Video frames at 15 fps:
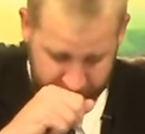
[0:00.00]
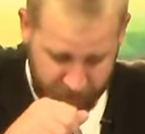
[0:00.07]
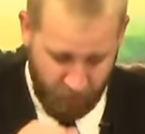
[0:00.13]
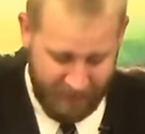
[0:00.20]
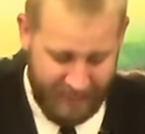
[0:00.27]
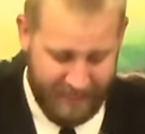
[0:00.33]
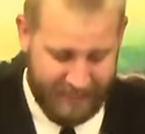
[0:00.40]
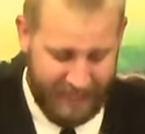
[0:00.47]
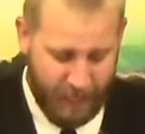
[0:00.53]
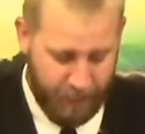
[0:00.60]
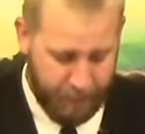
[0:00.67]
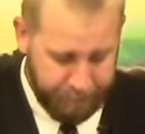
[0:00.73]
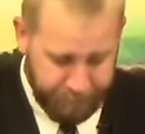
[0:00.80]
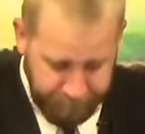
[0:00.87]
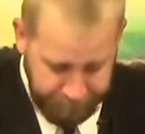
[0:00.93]
So he says
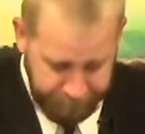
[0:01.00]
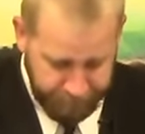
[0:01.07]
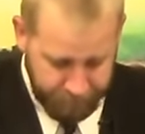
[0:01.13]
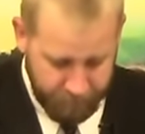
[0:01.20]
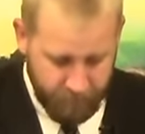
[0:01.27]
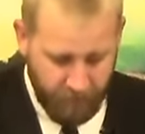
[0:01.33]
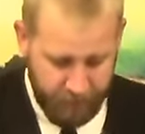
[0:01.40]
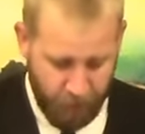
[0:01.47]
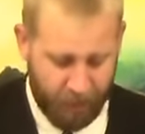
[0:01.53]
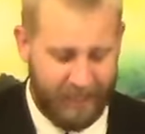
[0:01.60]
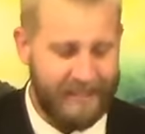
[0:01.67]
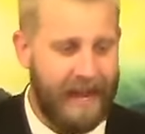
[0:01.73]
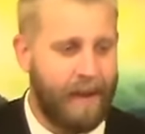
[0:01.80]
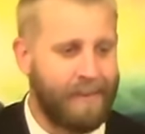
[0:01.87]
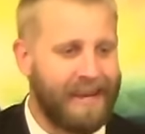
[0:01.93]
here, you're
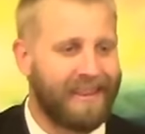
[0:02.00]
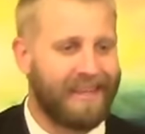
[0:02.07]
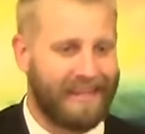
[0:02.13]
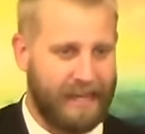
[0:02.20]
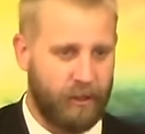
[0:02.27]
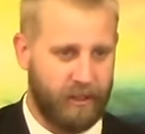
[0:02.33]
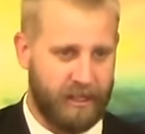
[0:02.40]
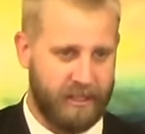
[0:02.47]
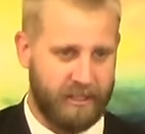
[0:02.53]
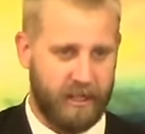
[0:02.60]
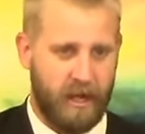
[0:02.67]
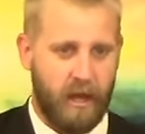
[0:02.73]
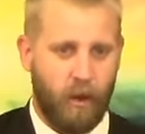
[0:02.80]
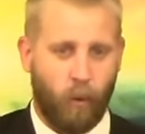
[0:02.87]
condemning the guiltless.